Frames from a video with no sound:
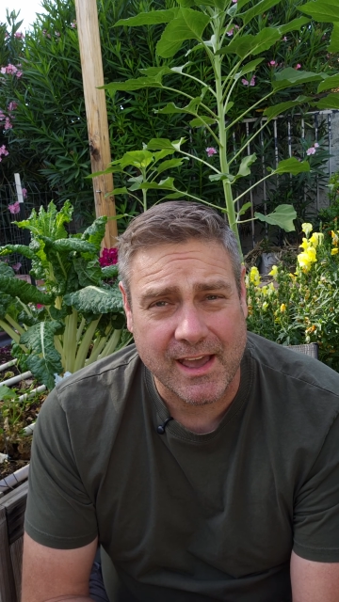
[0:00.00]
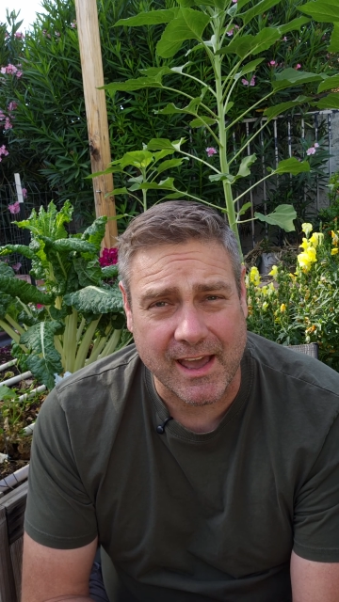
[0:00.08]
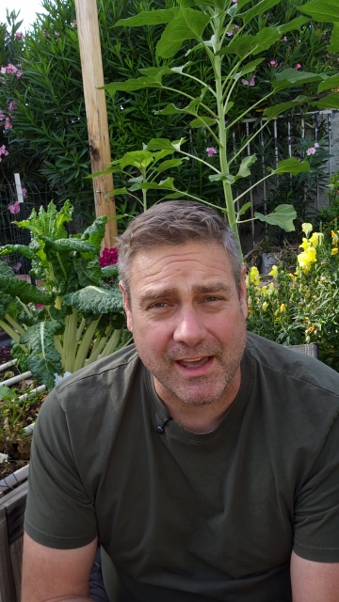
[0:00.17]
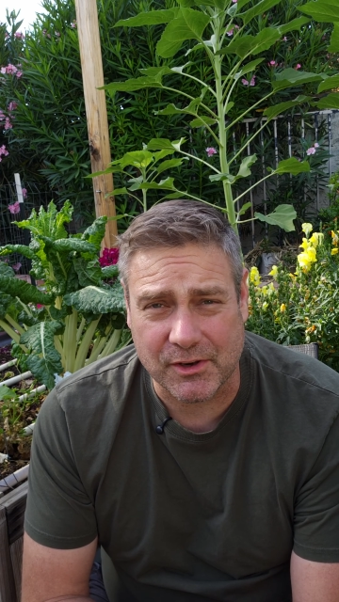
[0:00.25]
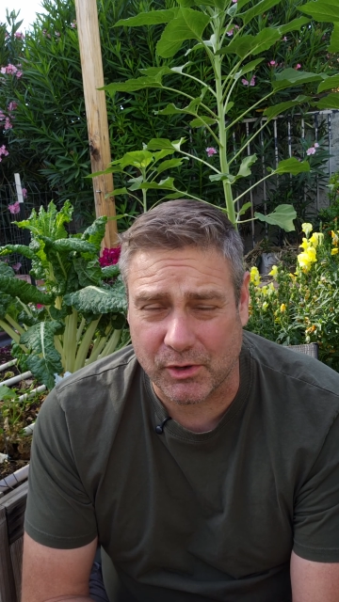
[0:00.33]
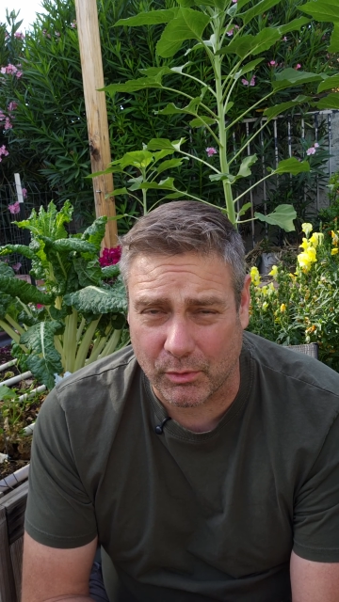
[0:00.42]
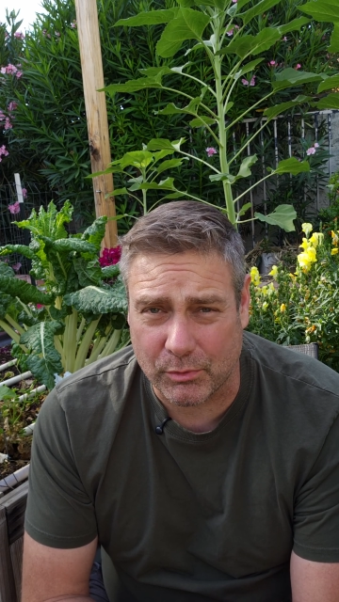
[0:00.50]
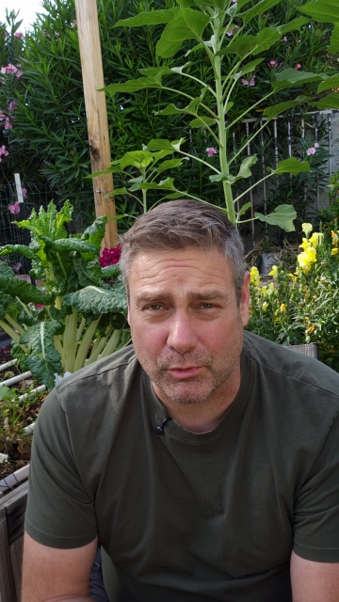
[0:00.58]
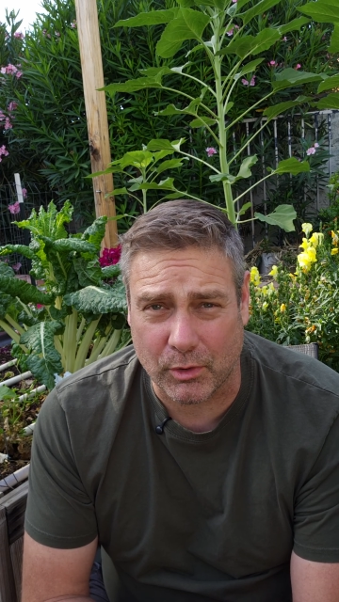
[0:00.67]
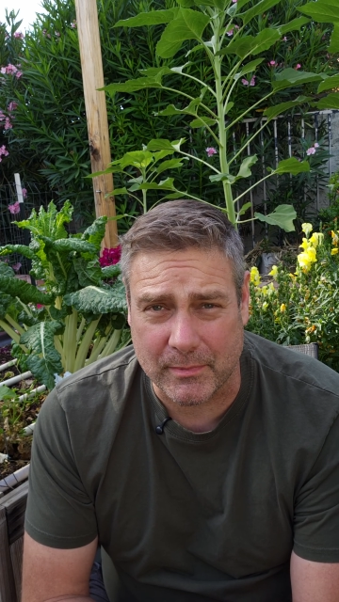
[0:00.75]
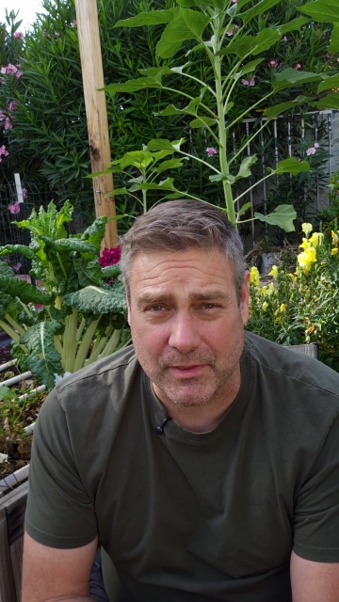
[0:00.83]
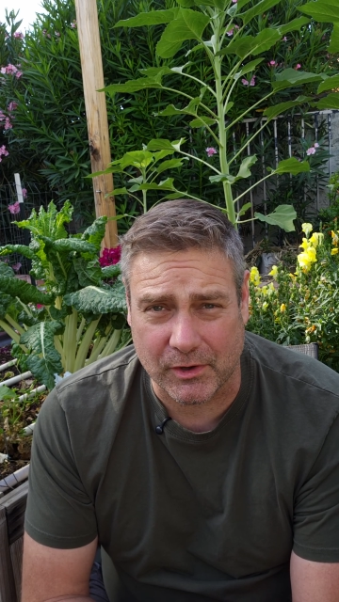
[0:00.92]
and don't
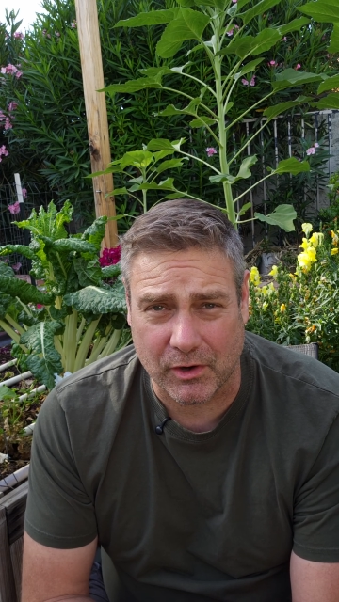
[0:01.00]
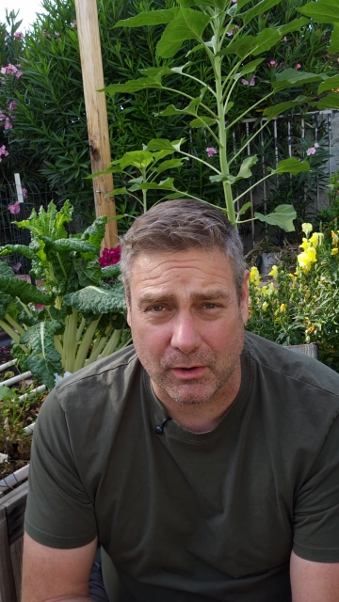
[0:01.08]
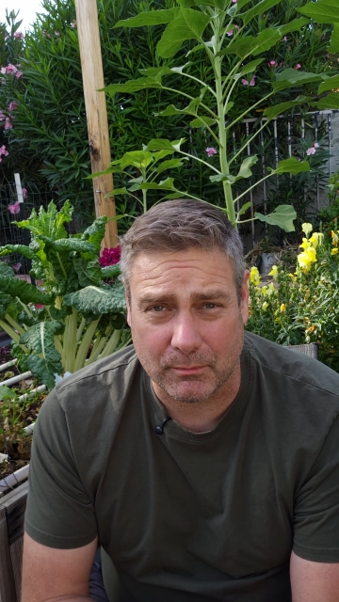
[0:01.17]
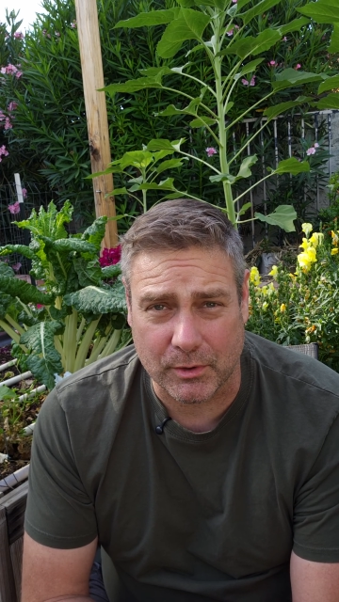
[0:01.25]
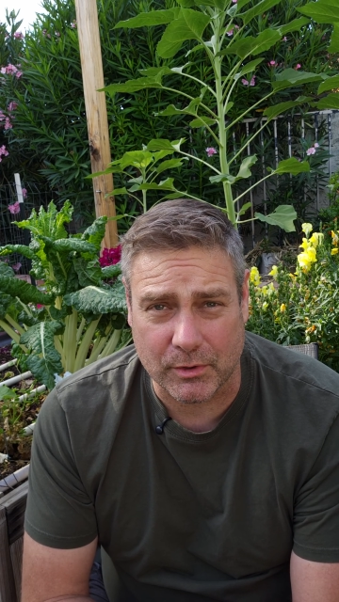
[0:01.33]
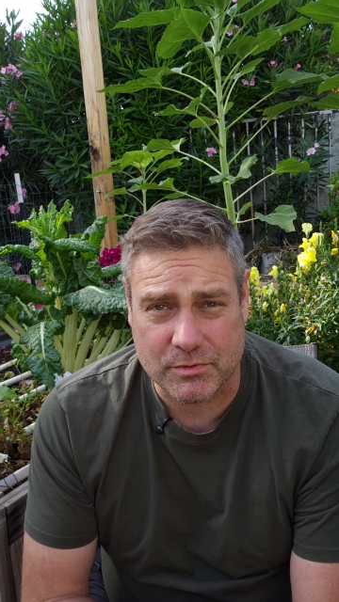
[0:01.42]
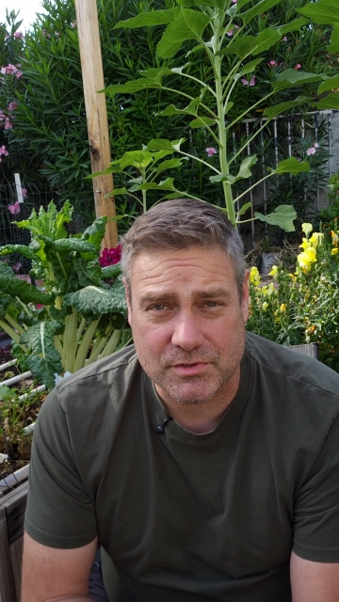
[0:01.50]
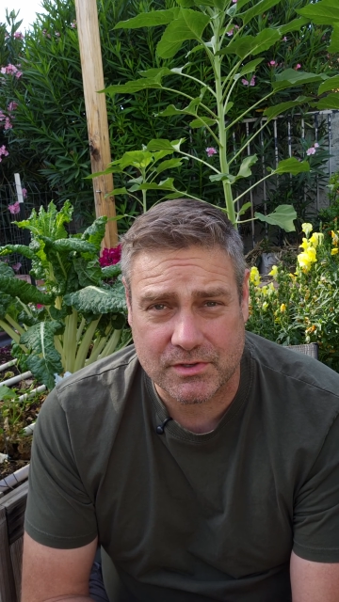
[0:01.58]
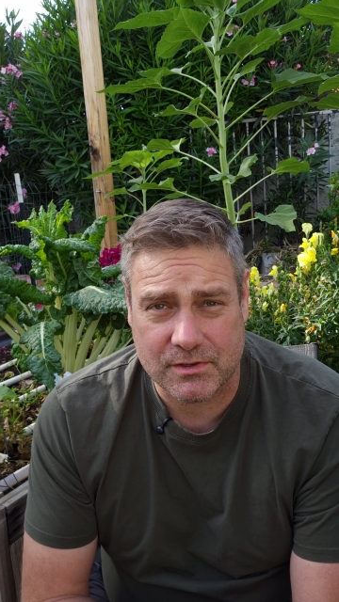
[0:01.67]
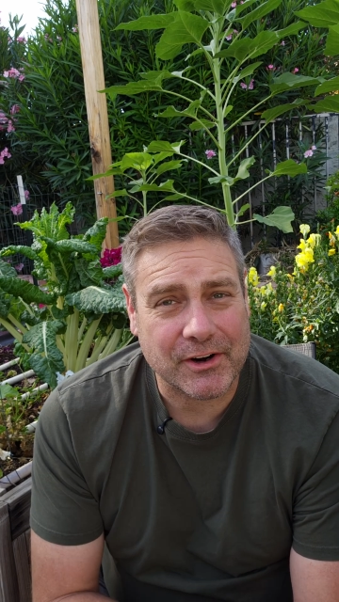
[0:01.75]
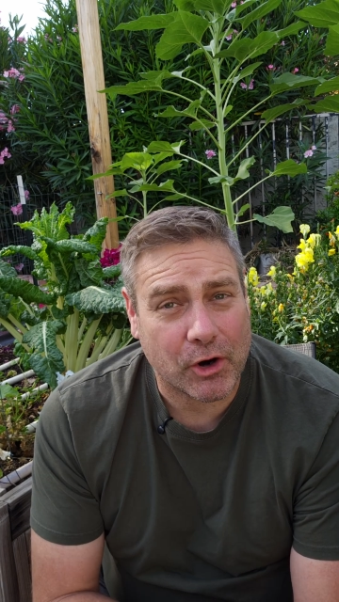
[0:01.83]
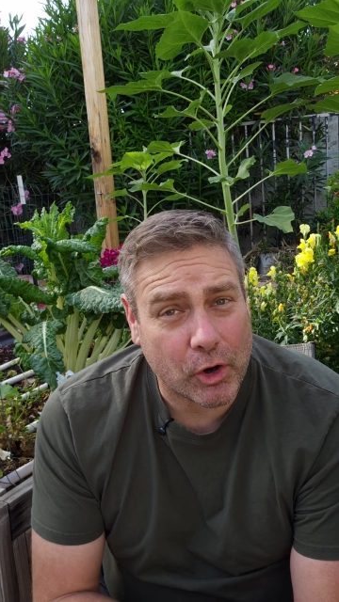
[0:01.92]
throw them in the compost.
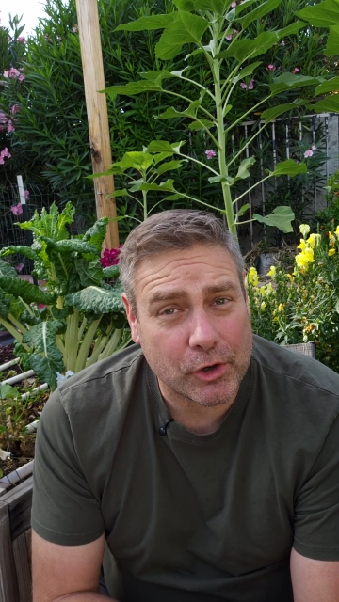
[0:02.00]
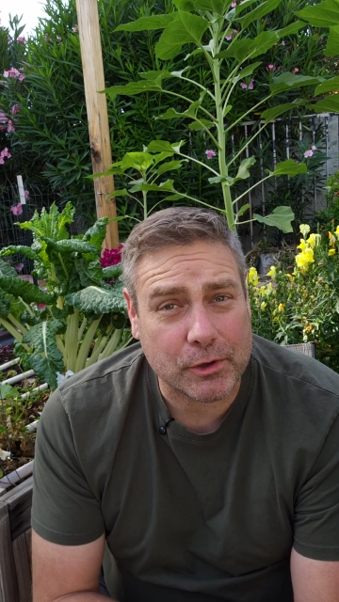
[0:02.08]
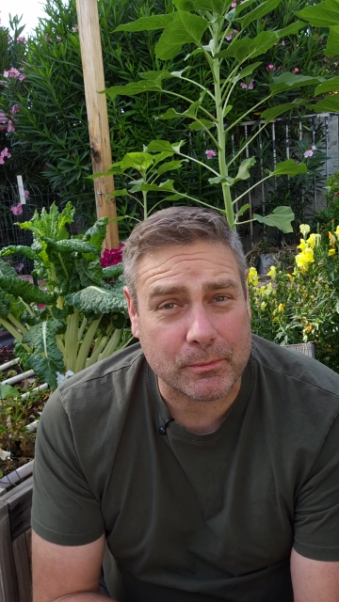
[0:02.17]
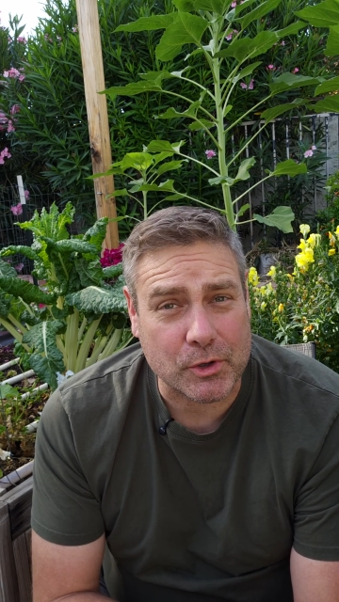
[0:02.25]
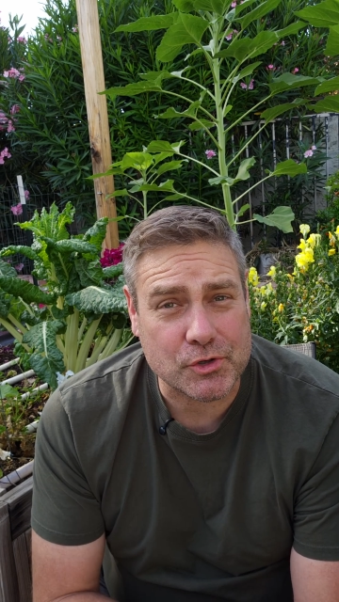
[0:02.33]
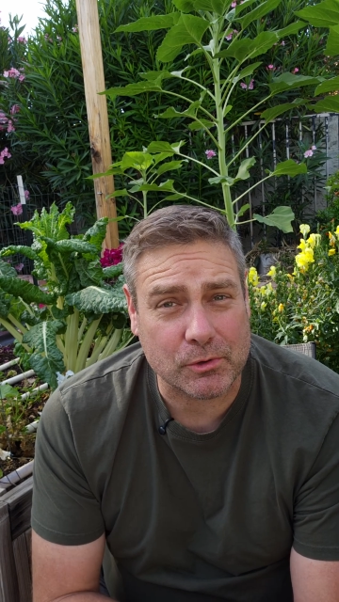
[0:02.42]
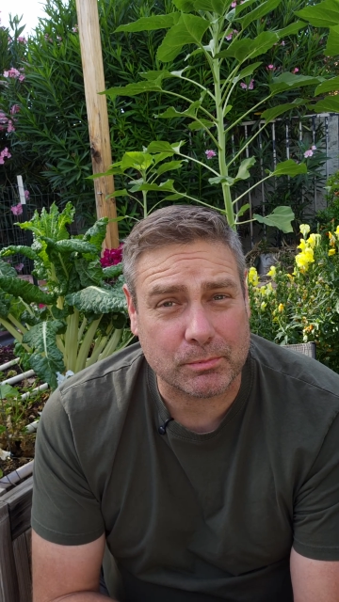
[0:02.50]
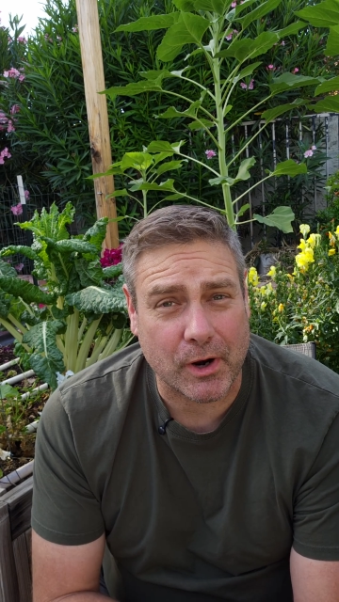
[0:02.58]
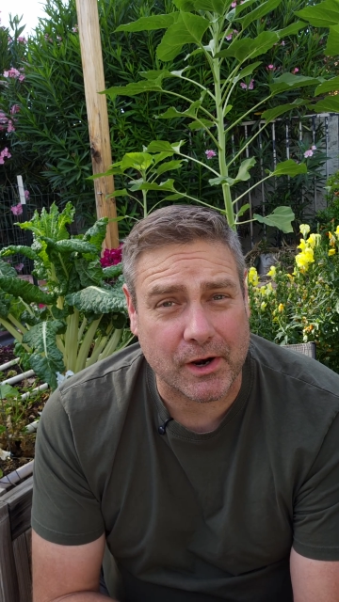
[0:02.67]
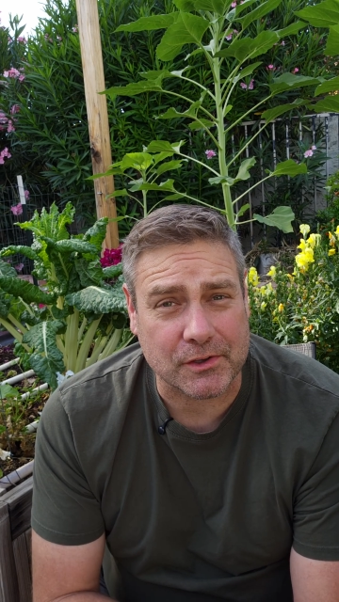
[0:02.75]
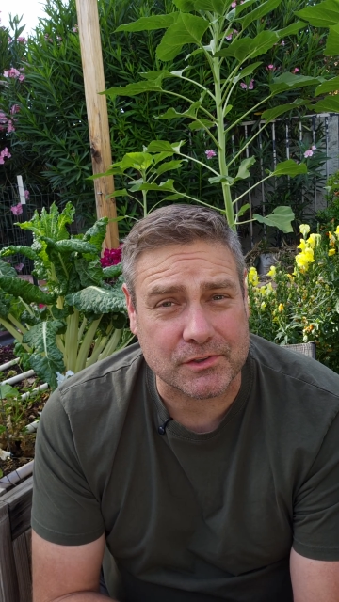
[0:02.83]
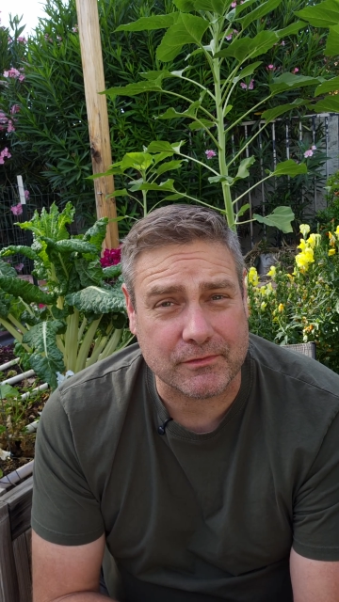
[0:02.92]
There are commercial
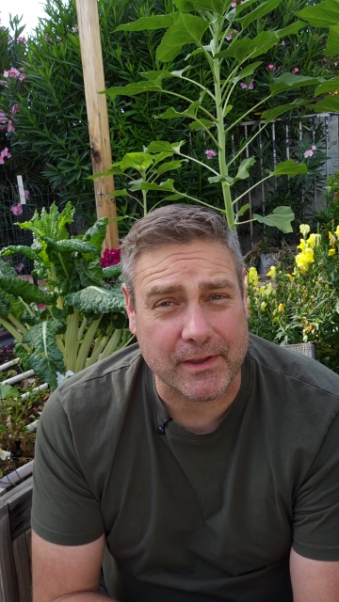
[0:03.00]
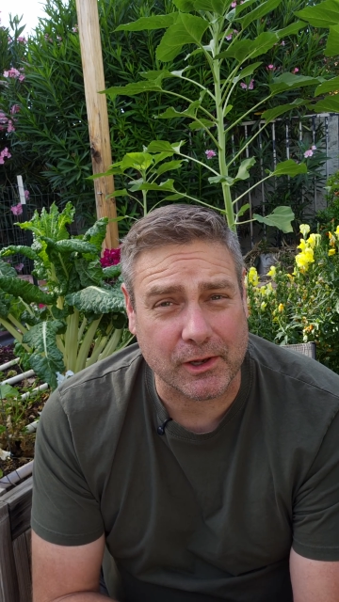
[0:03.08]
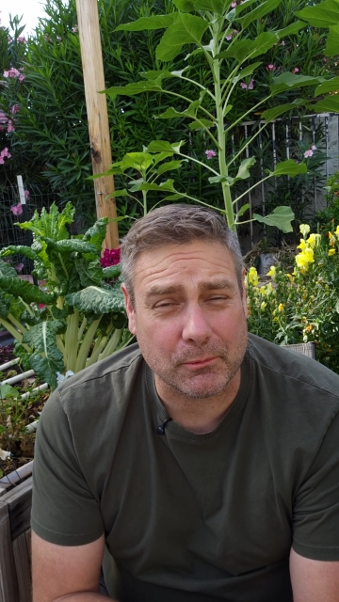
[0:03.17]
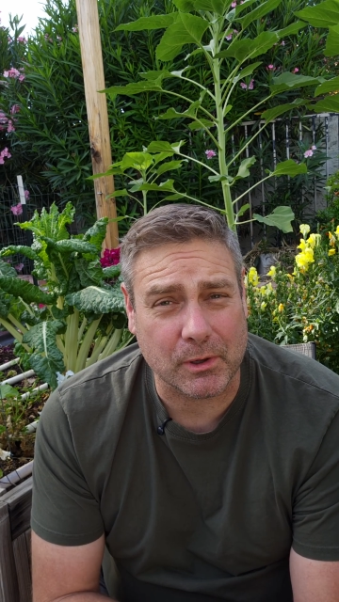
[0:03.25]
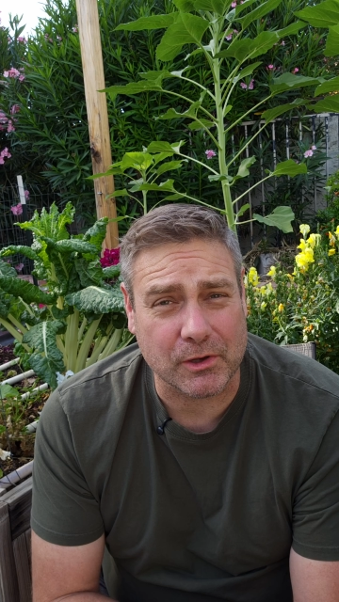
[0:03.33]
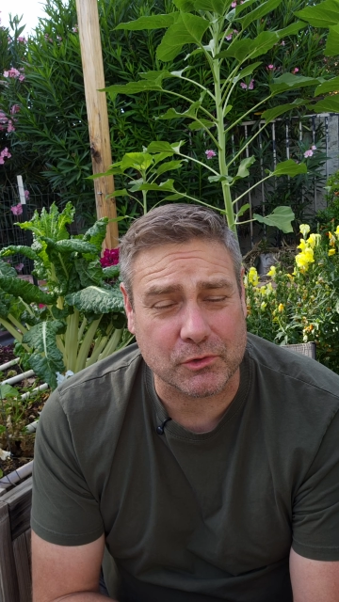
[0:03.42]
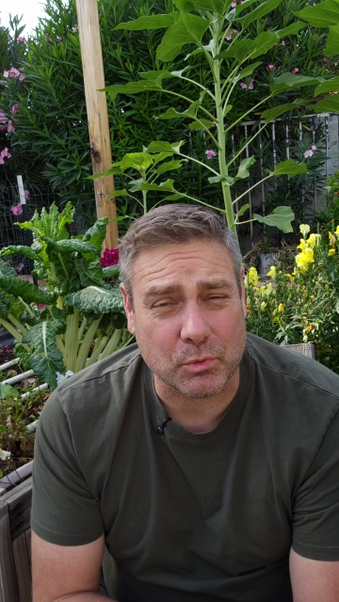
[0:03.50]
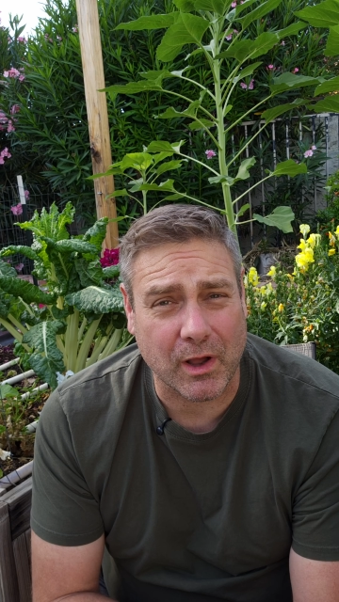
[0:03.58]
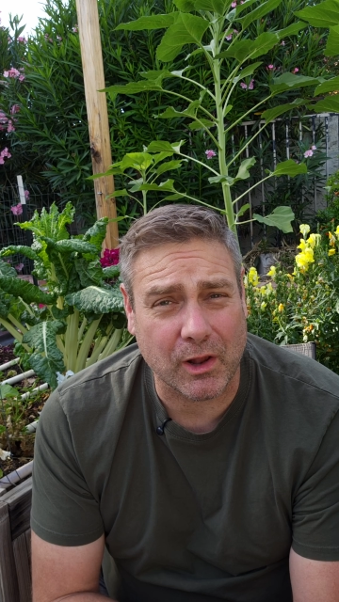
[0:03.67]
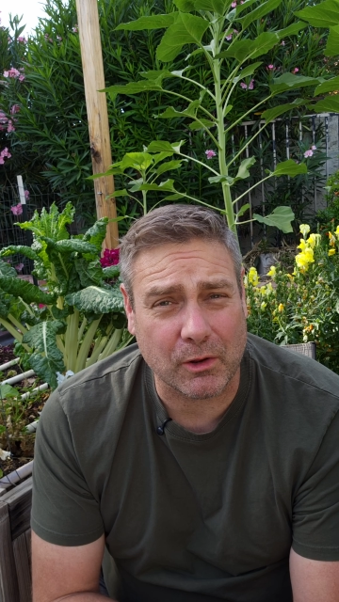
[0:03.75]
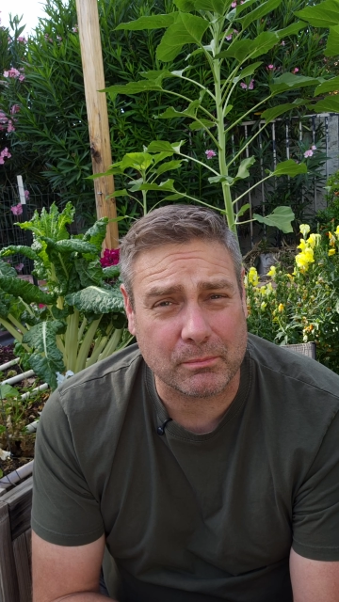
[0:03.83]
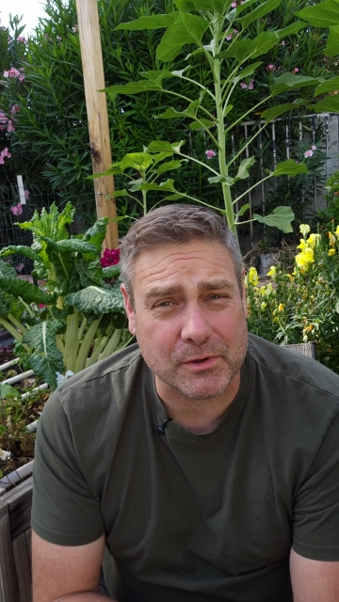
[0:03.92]
products available as well,